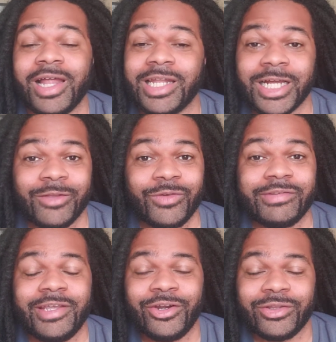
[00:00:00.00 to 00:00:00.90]
A lot of
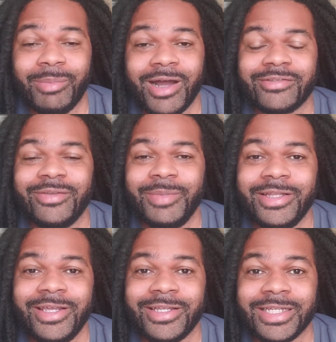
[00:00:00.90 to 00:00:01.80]
us here in the boxing
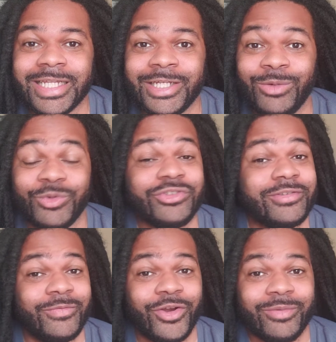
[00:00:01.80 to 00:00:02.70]
media in Atlanta, which
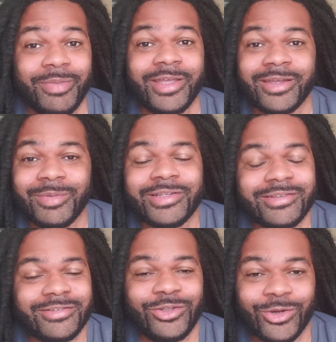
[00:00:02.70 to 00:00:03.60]
isn't very big, but
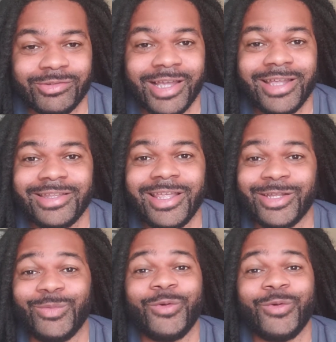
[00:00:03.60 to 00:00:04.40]
it's, tight knit.